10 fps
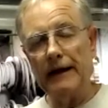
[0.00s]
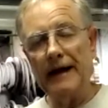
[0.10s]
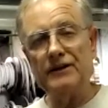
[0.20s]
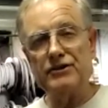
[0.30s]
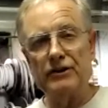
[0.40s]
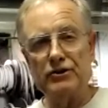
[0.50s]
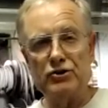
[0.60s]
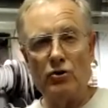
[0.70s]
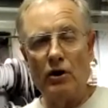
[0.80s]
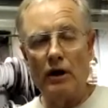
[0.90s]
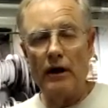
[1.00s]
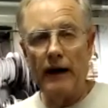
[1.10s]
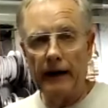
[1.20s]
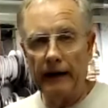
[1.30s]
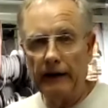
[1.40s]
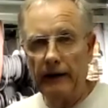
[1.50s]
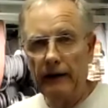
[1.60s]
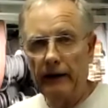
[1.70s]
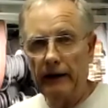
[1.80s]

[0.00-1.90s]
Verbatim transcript: constant draw on it.